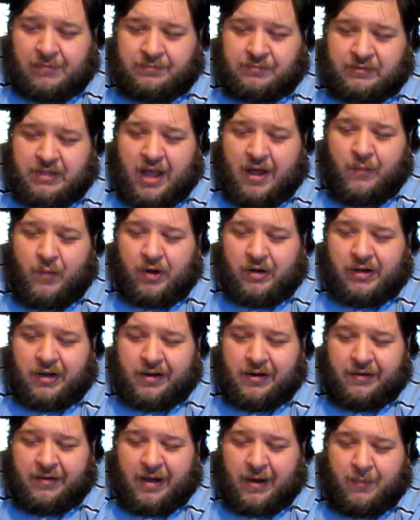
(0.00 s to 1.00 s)
Now I'm
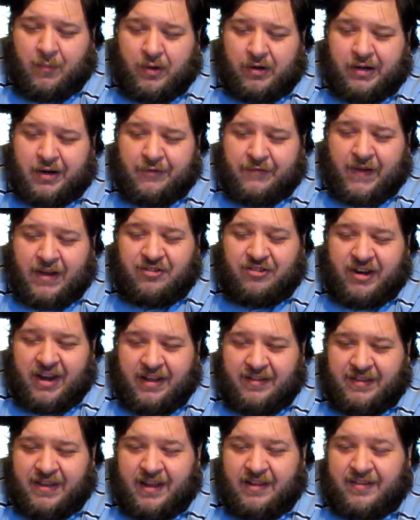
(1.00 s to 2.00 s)
wondering. I'm wondering if I should
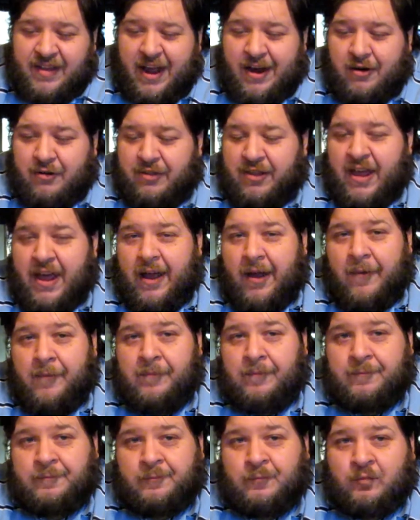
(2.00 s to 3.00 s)
eat the entire thing.
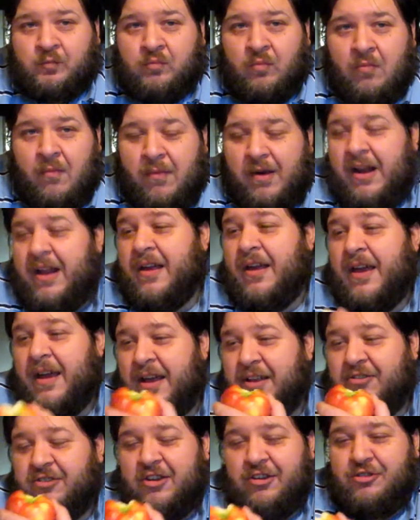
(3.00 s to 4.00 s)
Why?
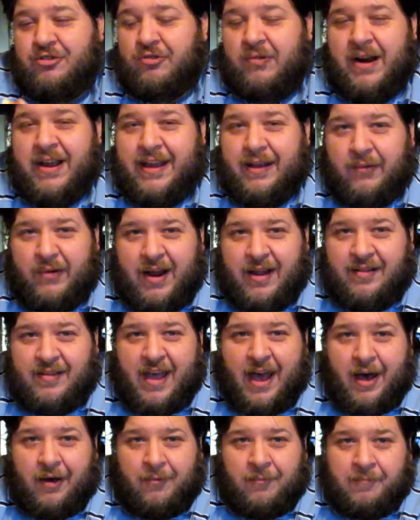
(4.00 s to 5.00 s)
And just drink it right
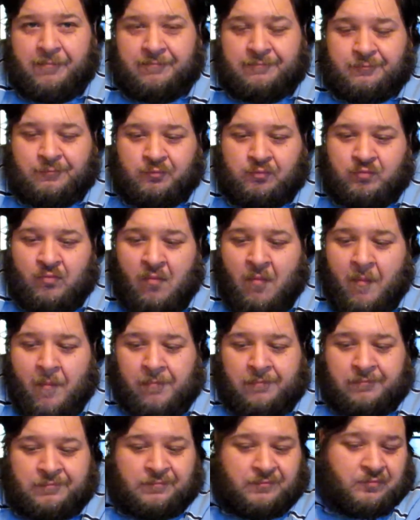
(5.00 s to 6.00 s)
down. Why?
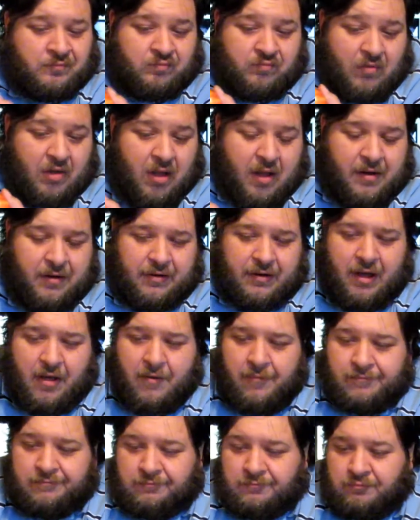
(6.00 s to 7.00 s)

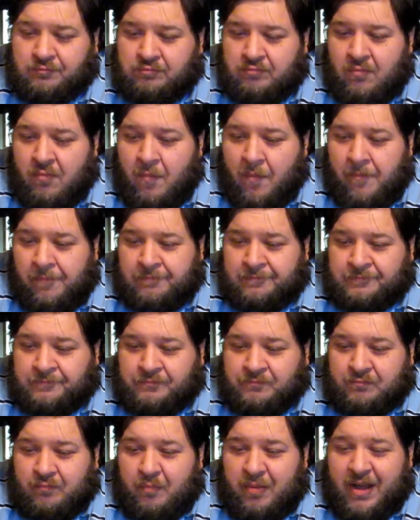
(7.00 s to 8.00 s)
Mm.
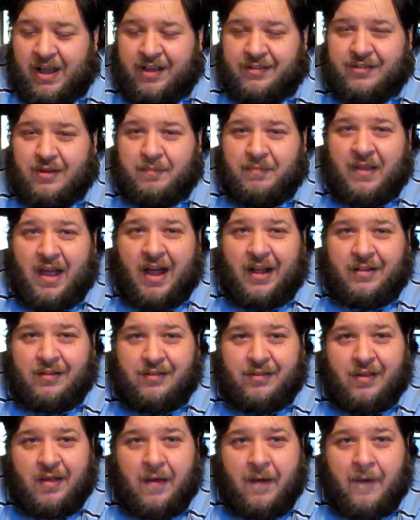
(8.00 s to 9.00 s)
Because I'm
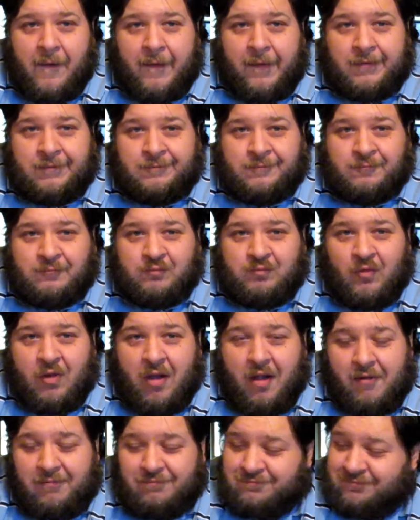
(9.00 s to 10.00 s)
nuts. You are
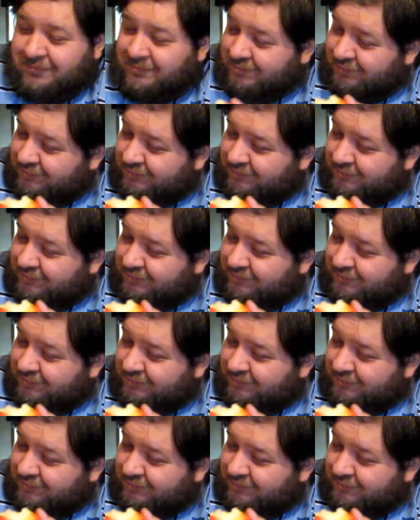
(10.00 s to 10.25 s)
nuts.